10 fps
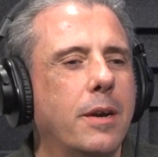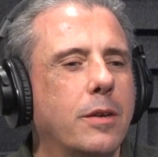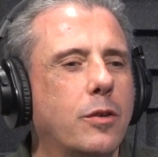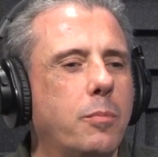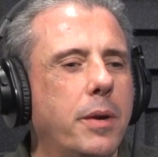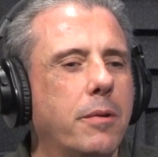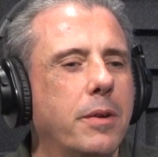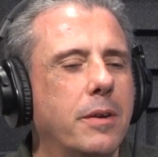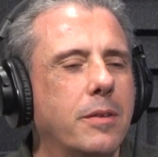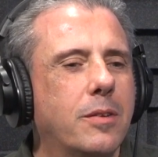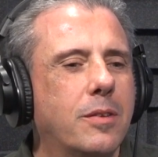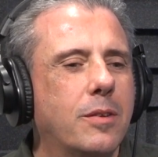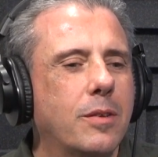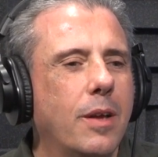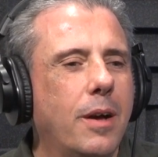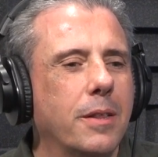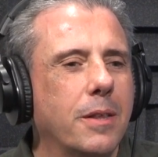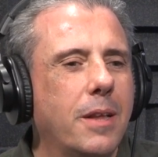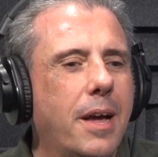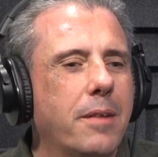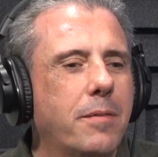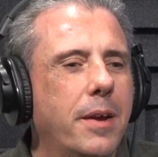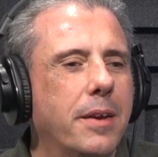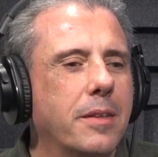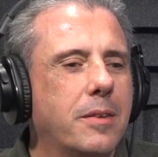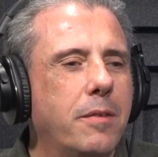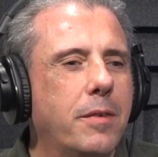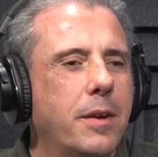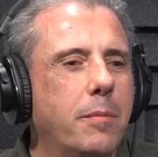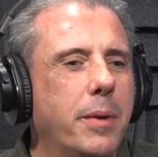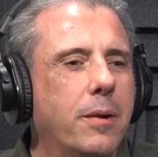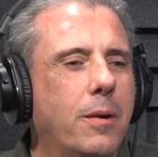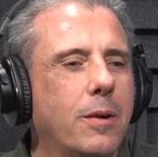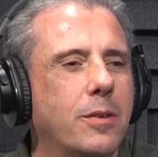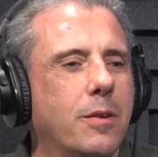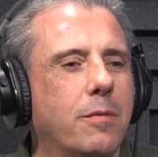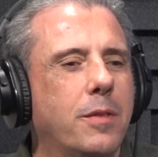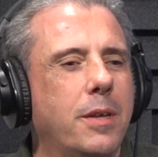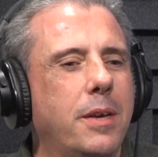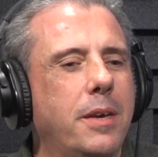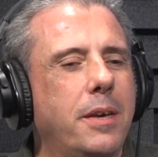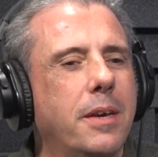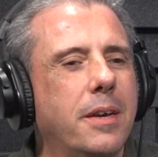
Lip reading: experienced a lot of negativity because of the